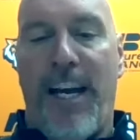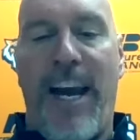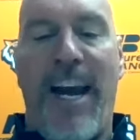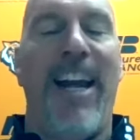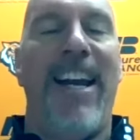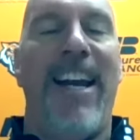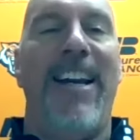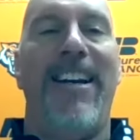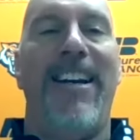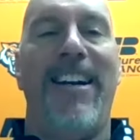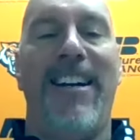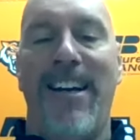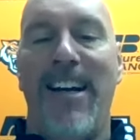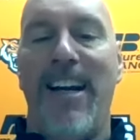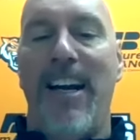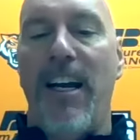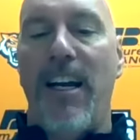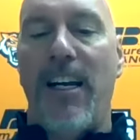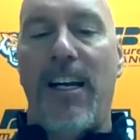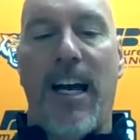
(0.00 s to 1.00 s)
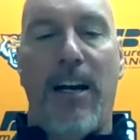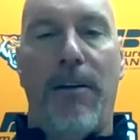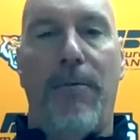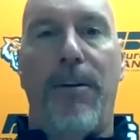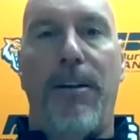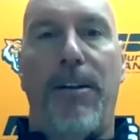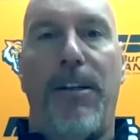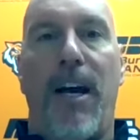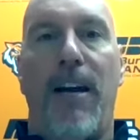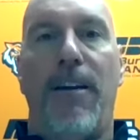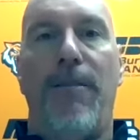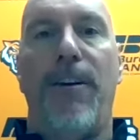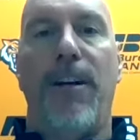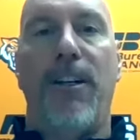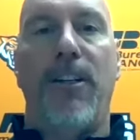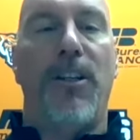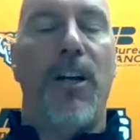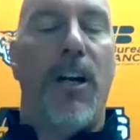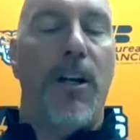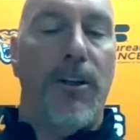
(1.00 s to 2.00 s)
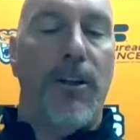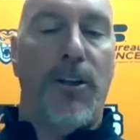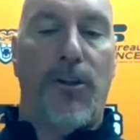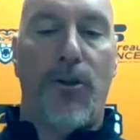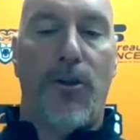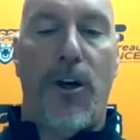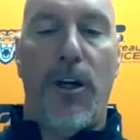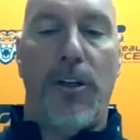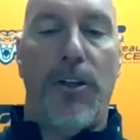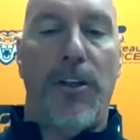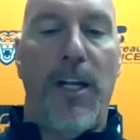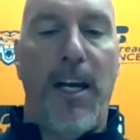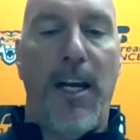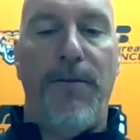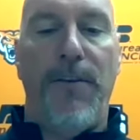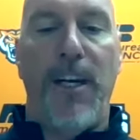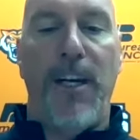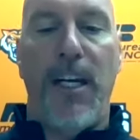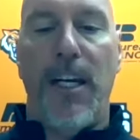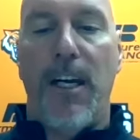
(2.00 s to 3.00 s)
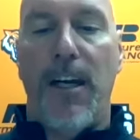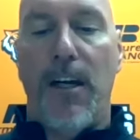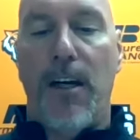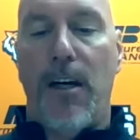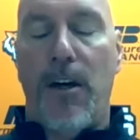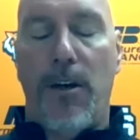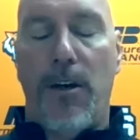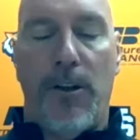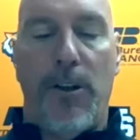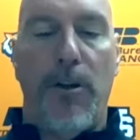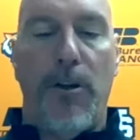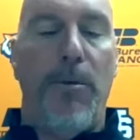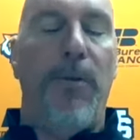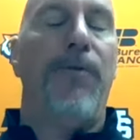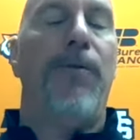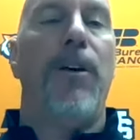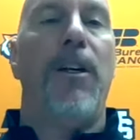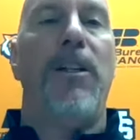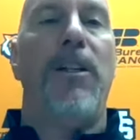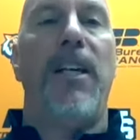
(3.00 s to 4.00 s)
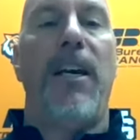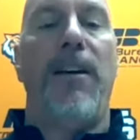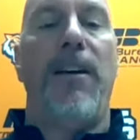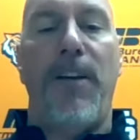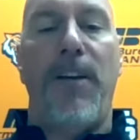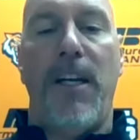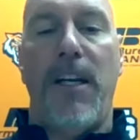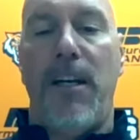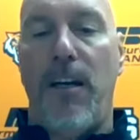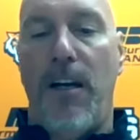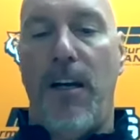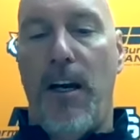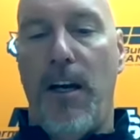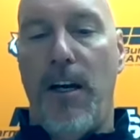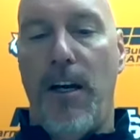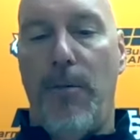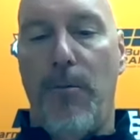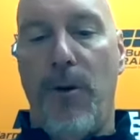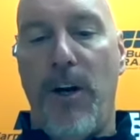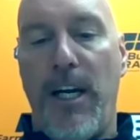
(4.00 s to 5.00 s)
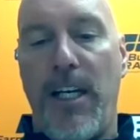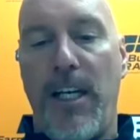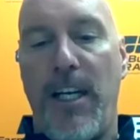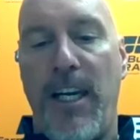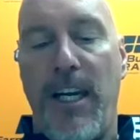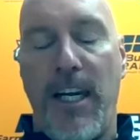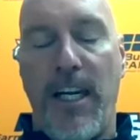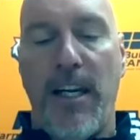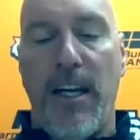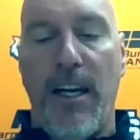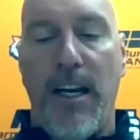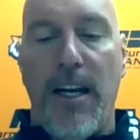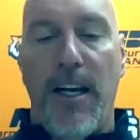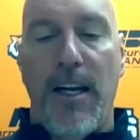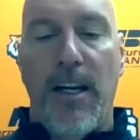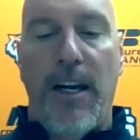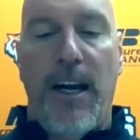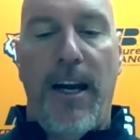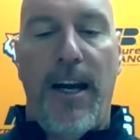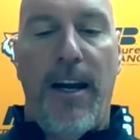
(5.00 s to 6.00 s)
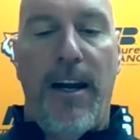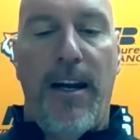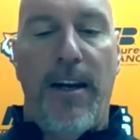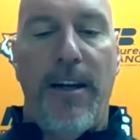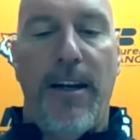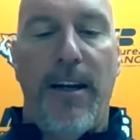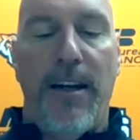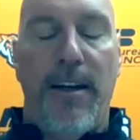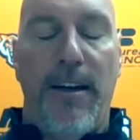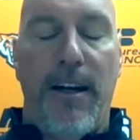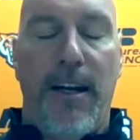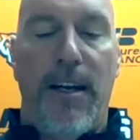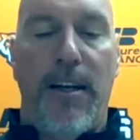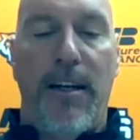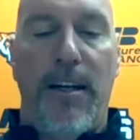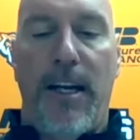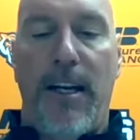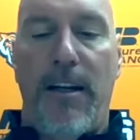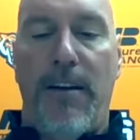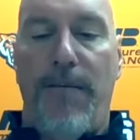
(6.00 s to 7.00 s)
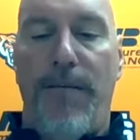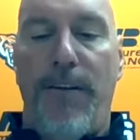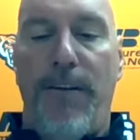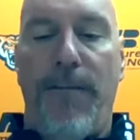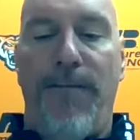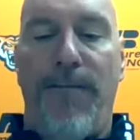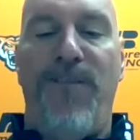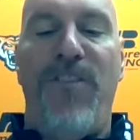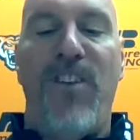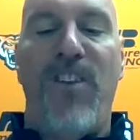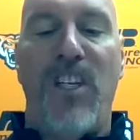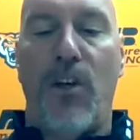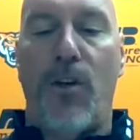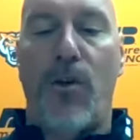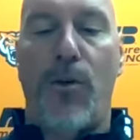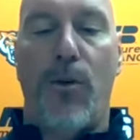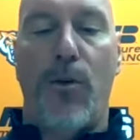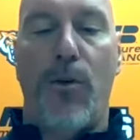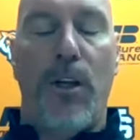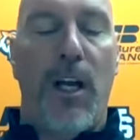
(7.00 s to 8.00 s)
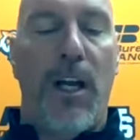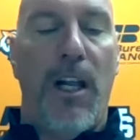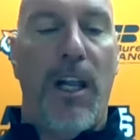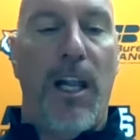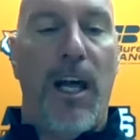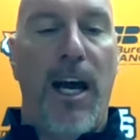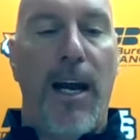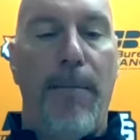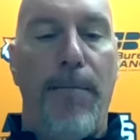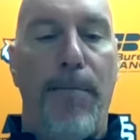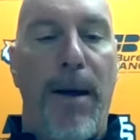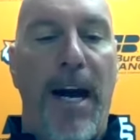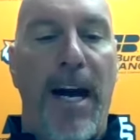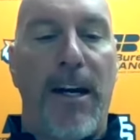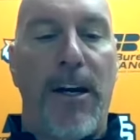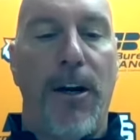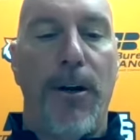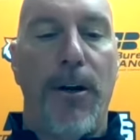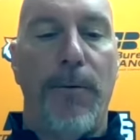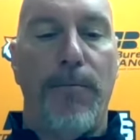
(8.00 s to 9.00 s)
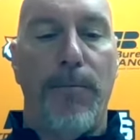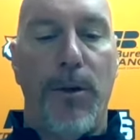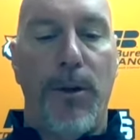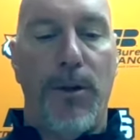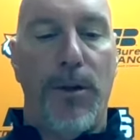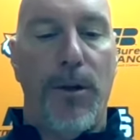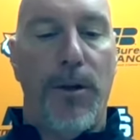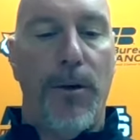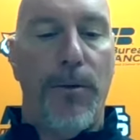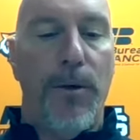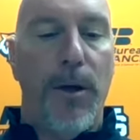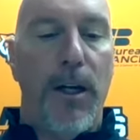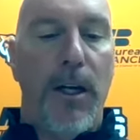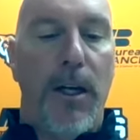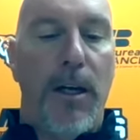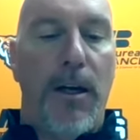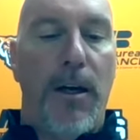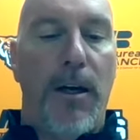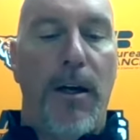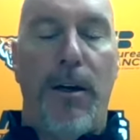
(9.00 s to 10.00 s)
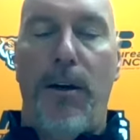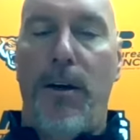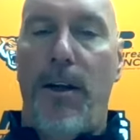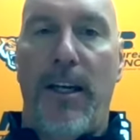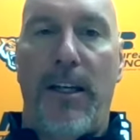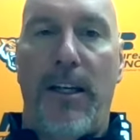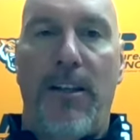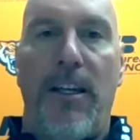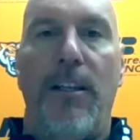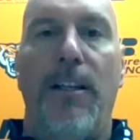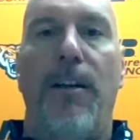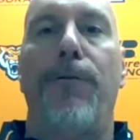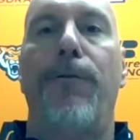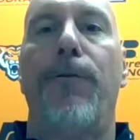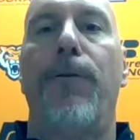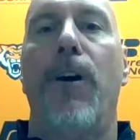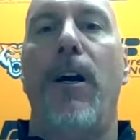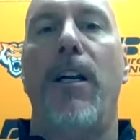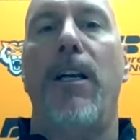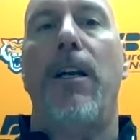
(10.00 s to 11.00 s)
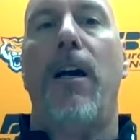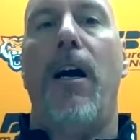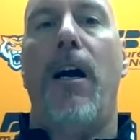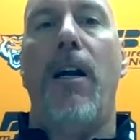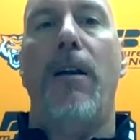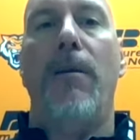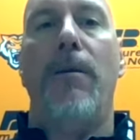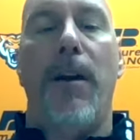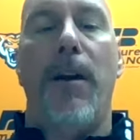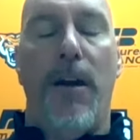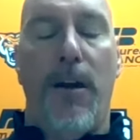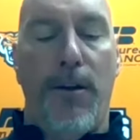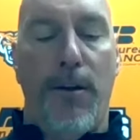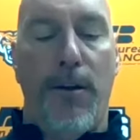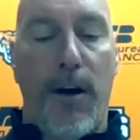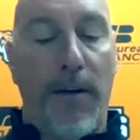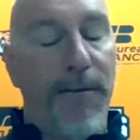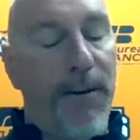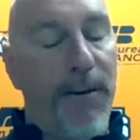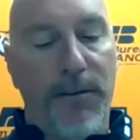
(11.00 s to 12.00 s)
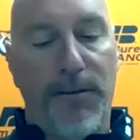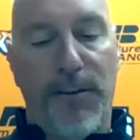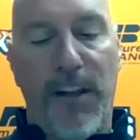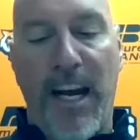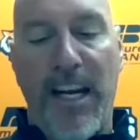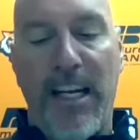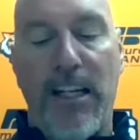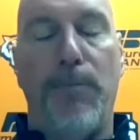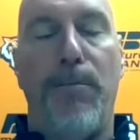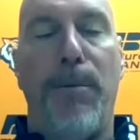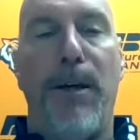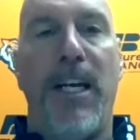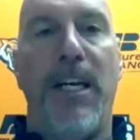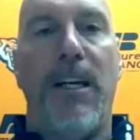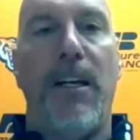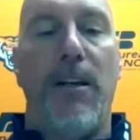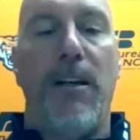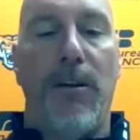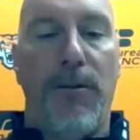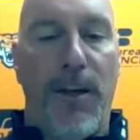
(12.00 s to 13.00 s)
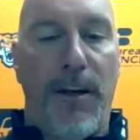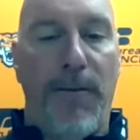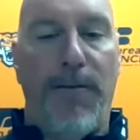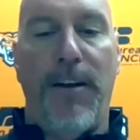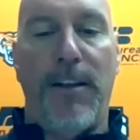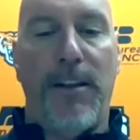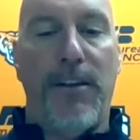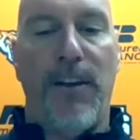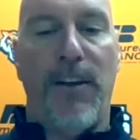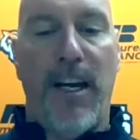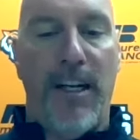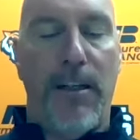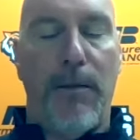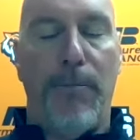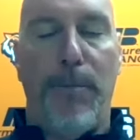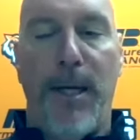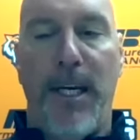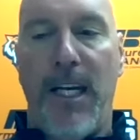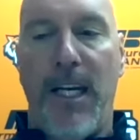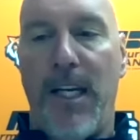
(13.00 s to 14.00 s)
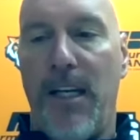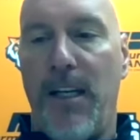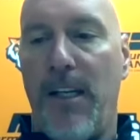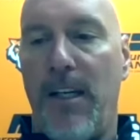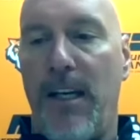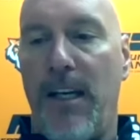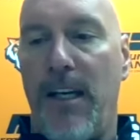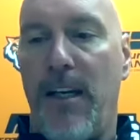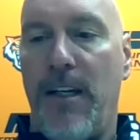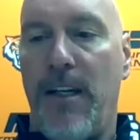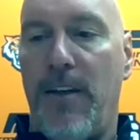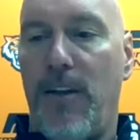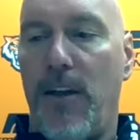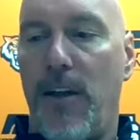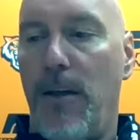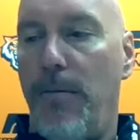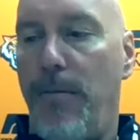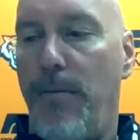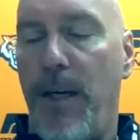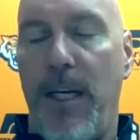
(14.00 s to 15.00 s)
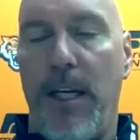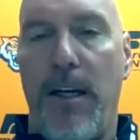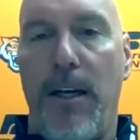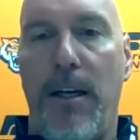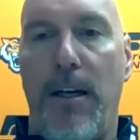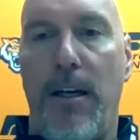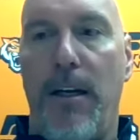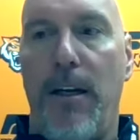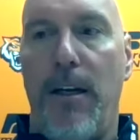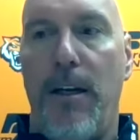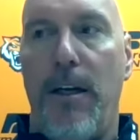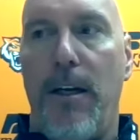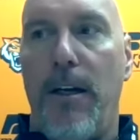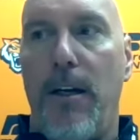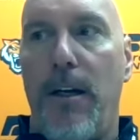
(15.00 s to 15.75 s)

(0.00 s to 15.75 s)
look at it. got a got a very solid, strong safety or excuse me, free safety, uh, number 18, and, uh, and, and a very physical linebacker. So, uh, like I said, the front on uh, their offensive line is big, their defensive line is big, and, and it's going to be a,